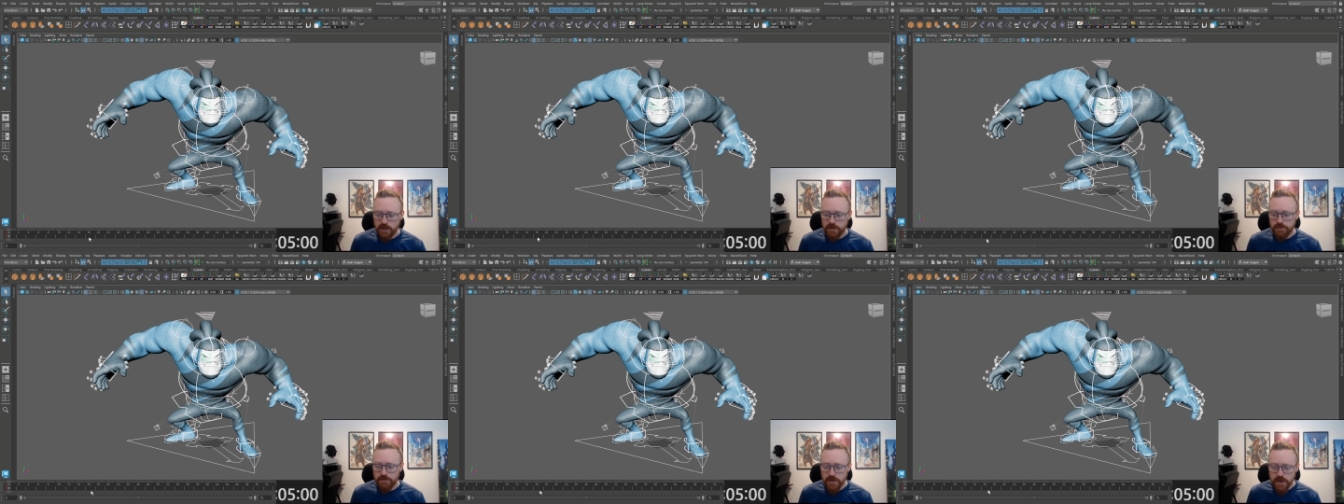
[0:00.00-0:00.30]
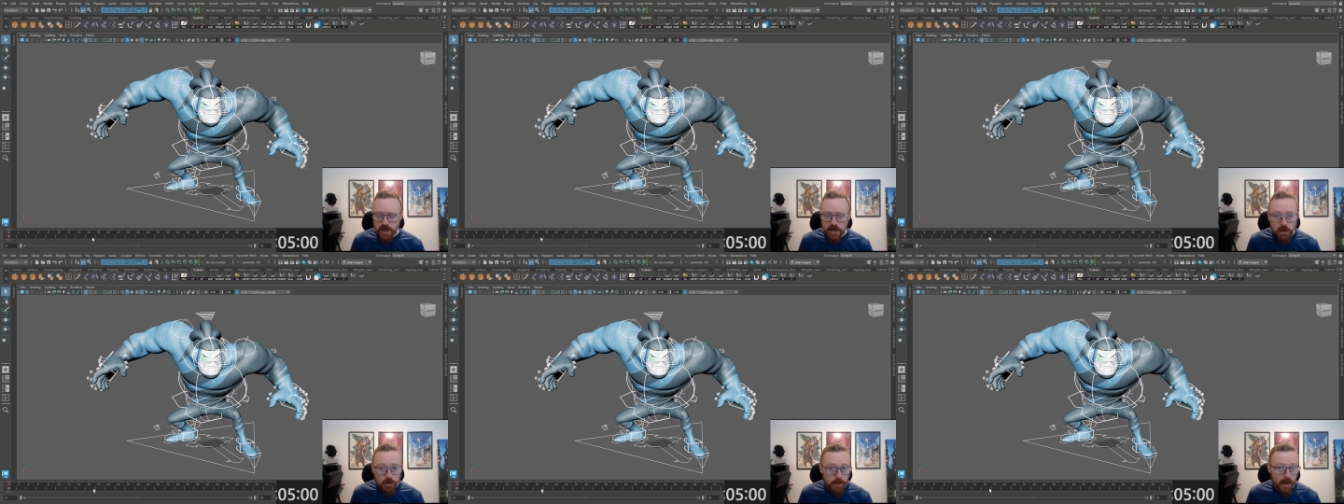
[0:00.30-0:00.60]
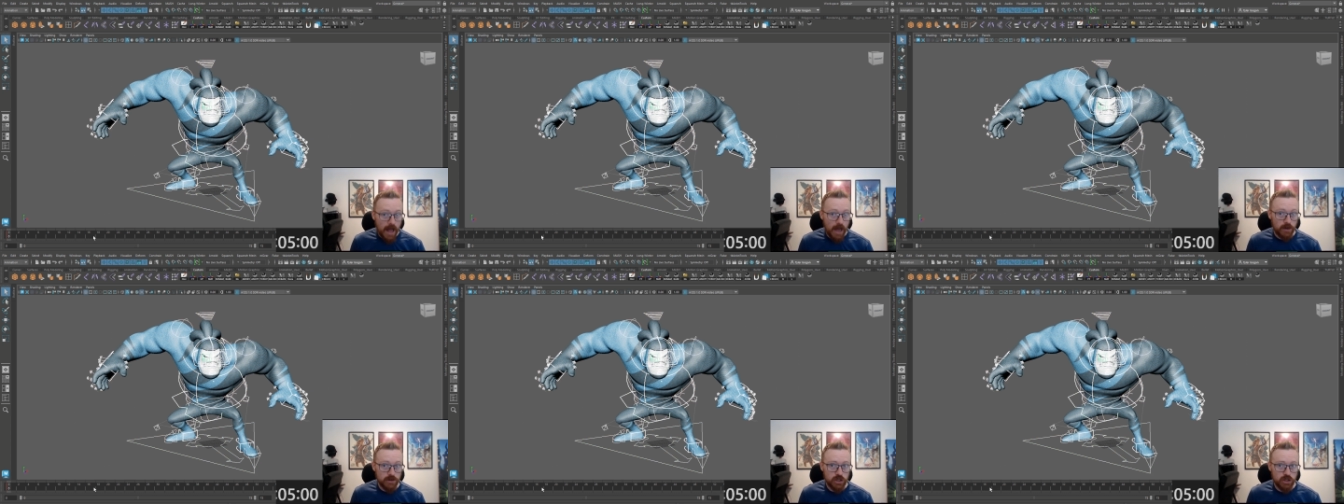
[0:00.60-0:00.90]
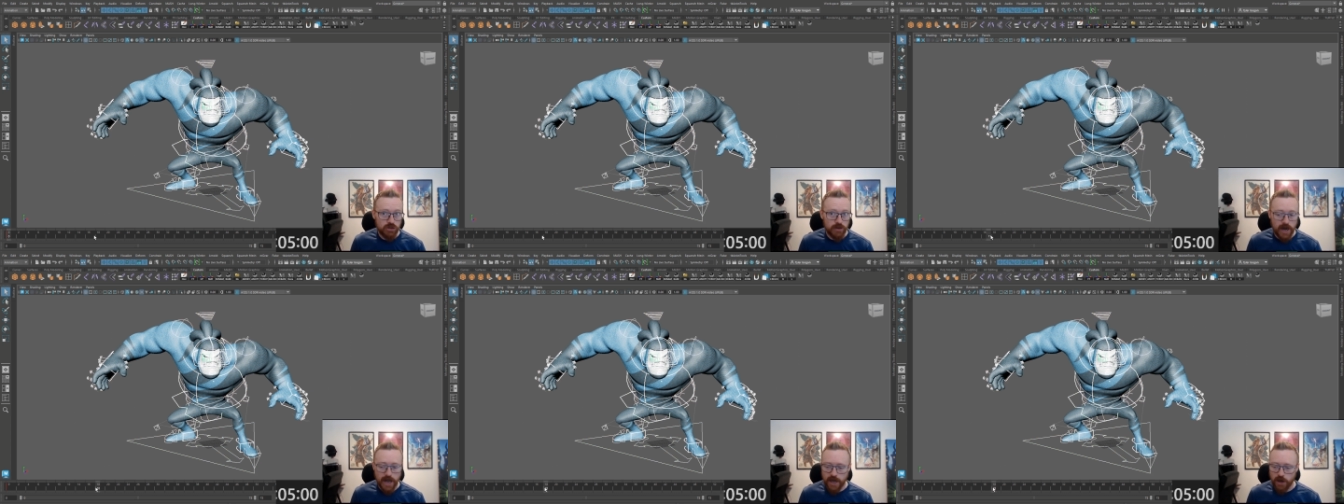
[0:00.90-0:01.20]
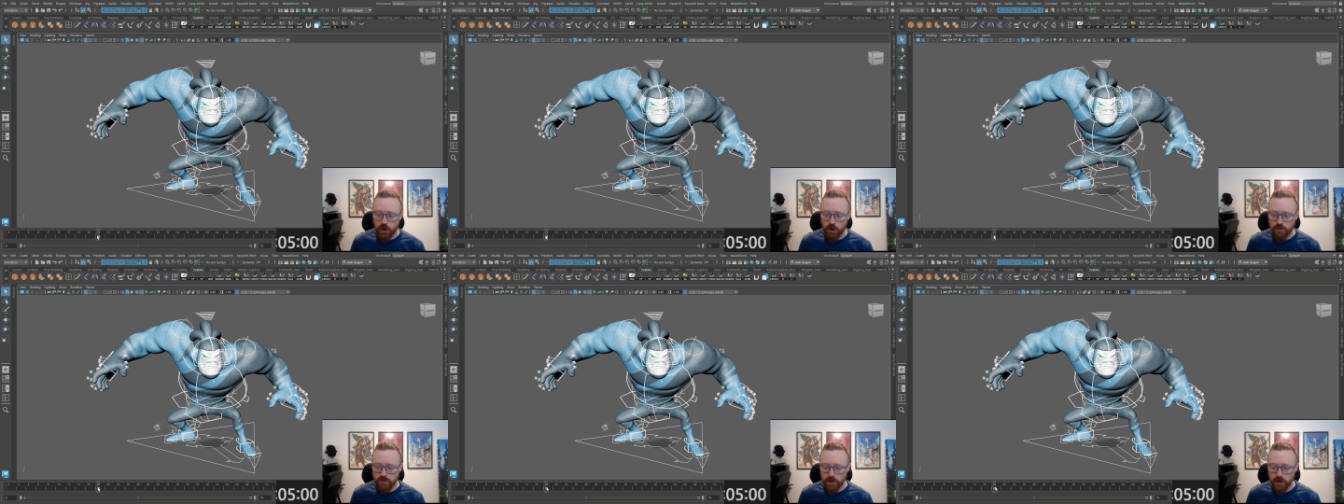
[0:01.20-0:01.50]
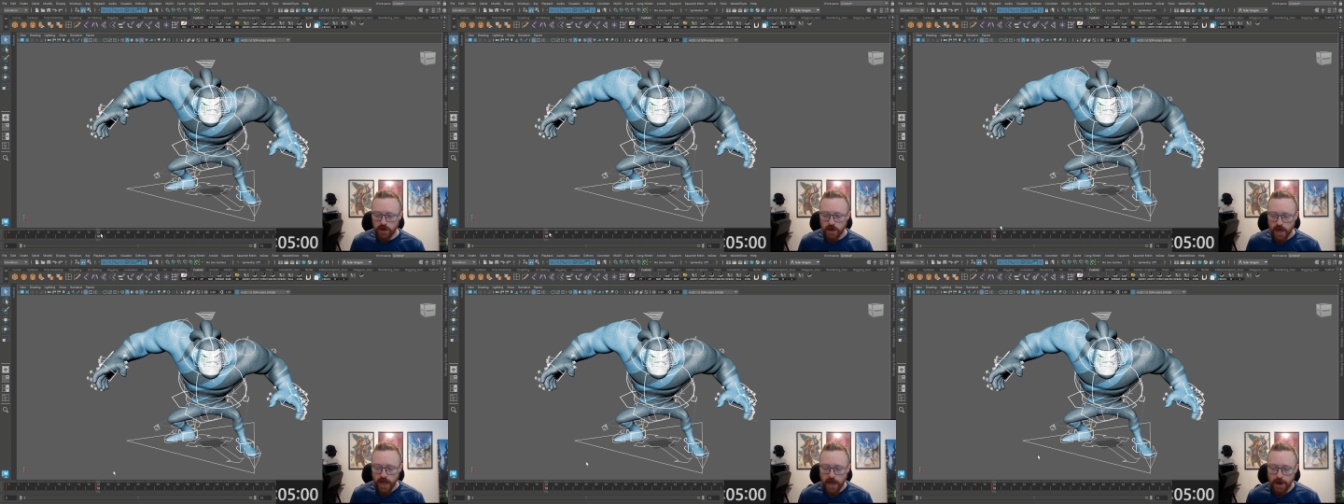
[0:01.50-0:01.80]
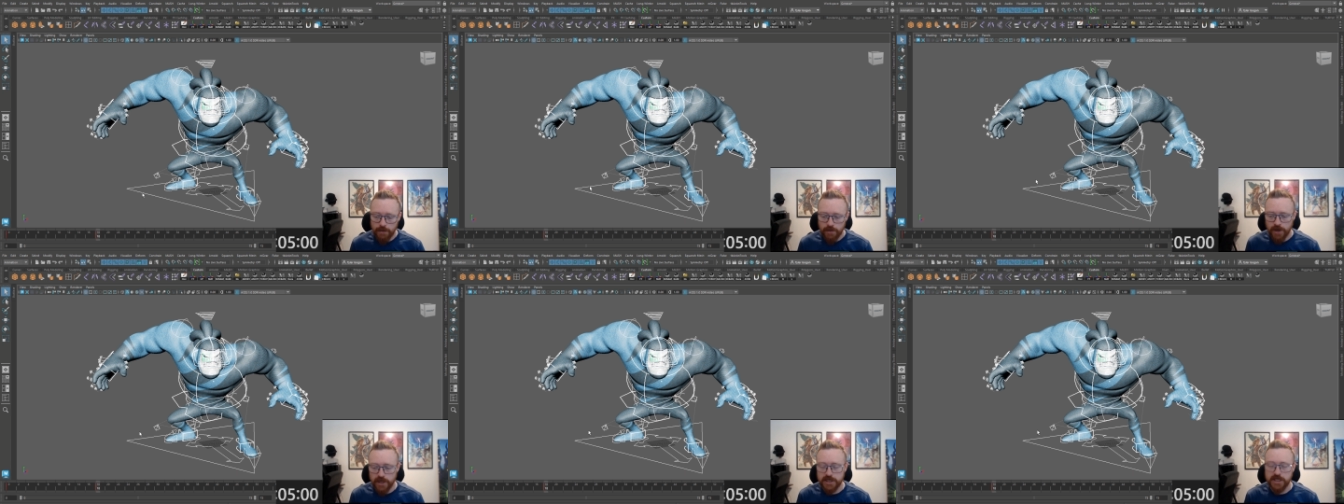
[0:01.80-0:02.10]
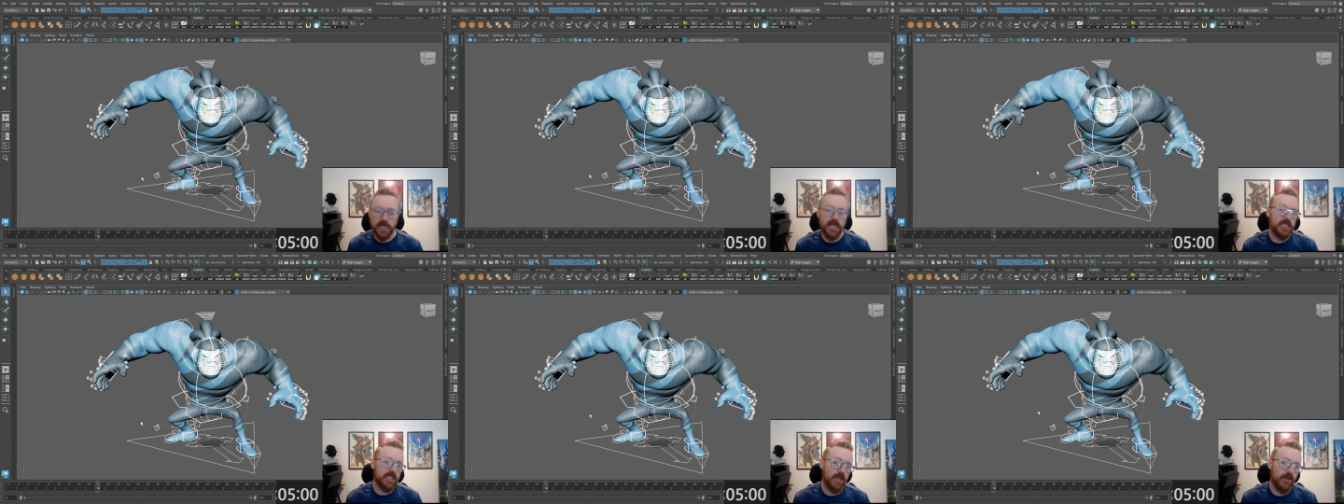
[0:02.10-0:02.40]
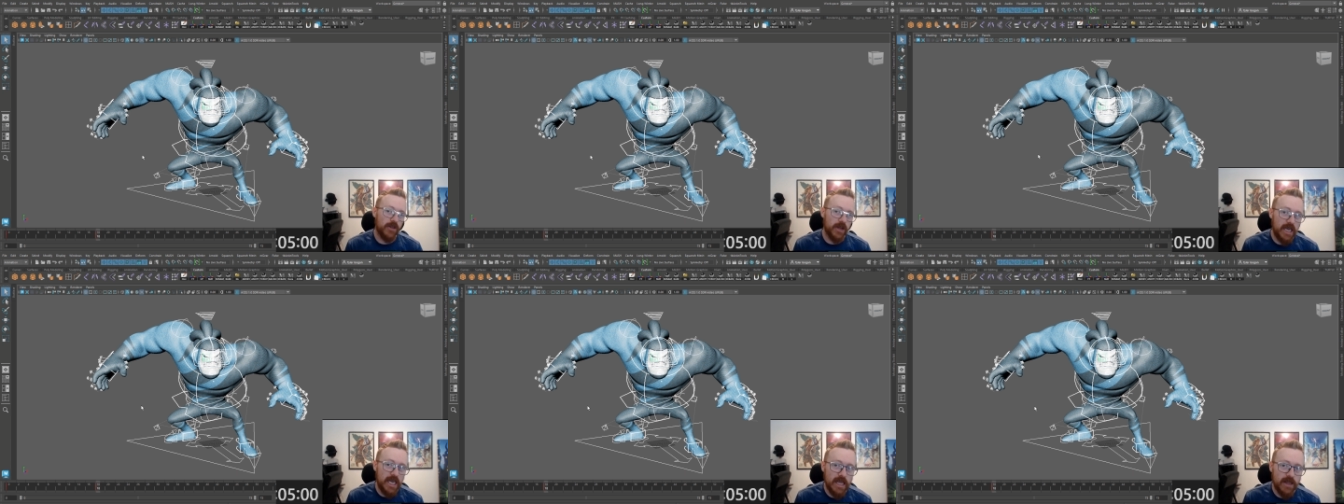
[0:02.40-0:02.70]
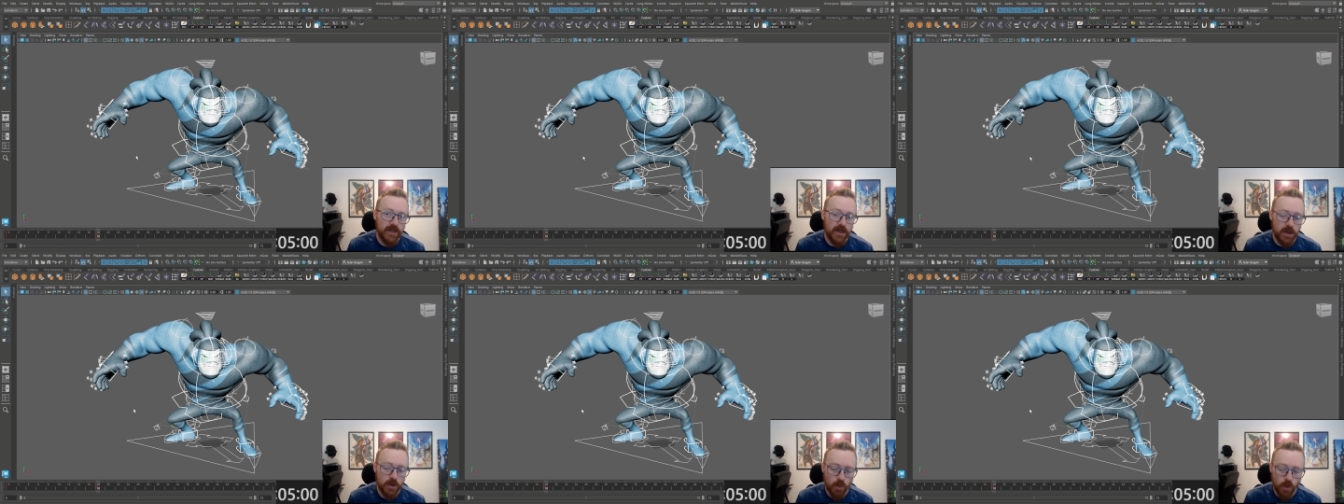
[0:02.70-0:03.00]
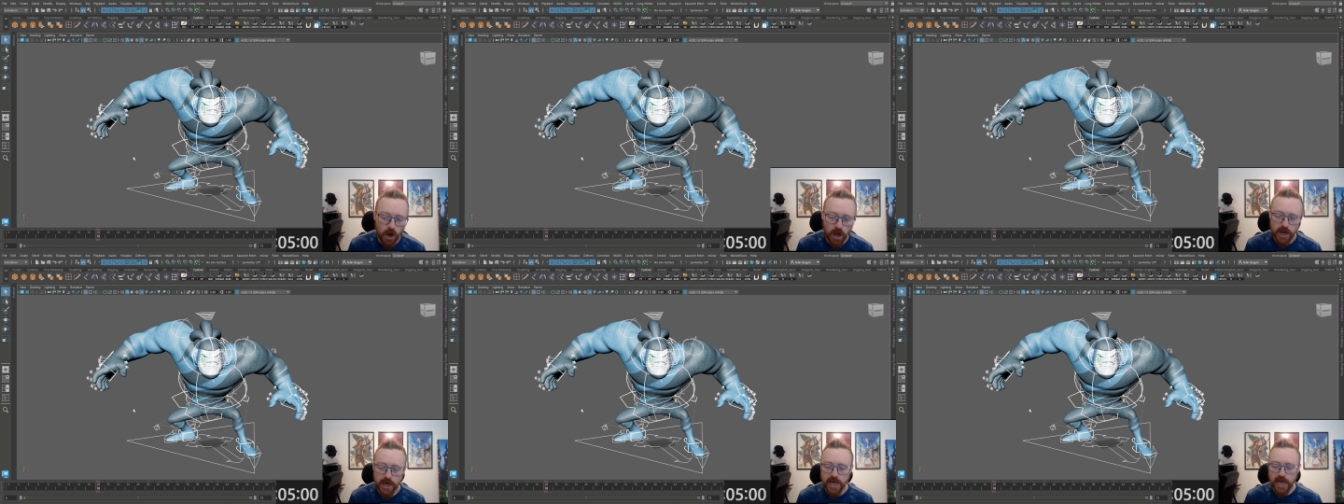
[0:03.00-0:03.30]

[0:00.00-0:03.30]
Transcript: middle mouse drag over and press S on the key that you want.